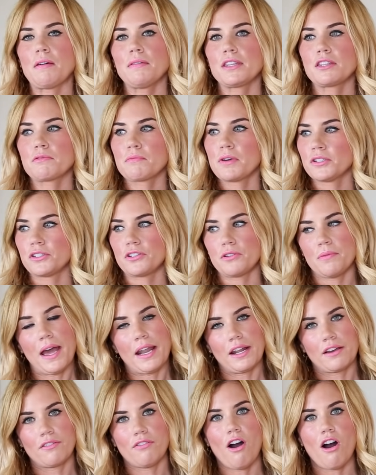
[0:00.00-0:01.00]
probably the most
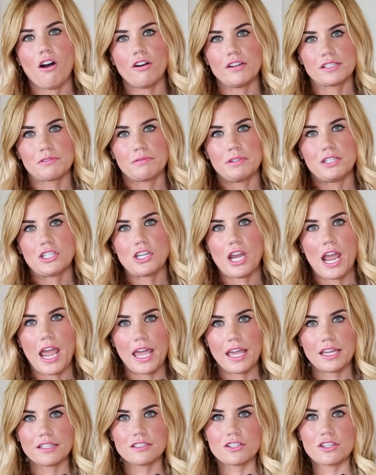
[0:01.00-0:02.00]
dramatic of all is we we
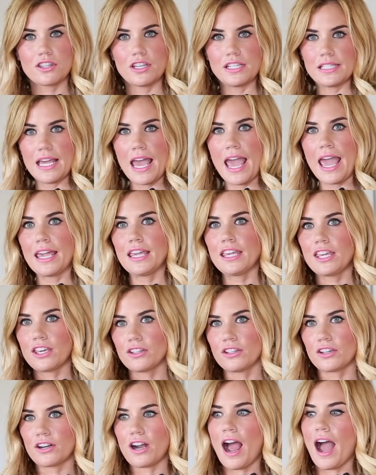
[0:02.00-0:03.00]
changed this
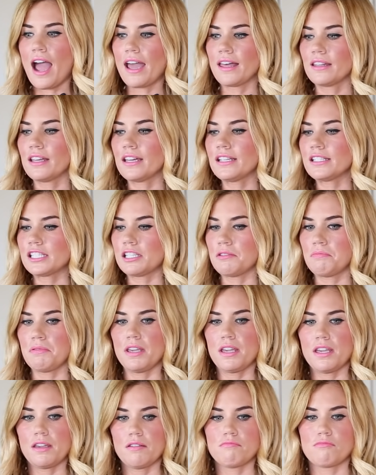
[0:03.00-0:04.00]
angular island to
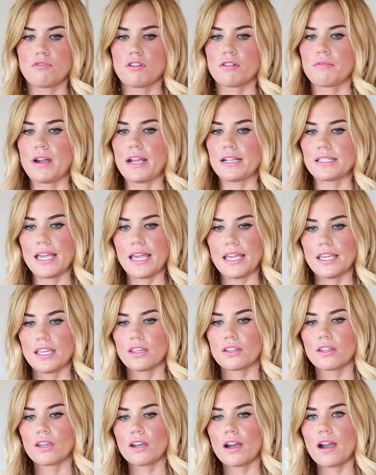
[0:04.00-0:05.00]
be more
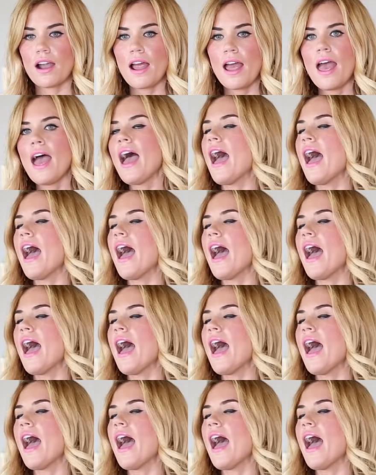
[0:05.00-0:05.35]
rectangular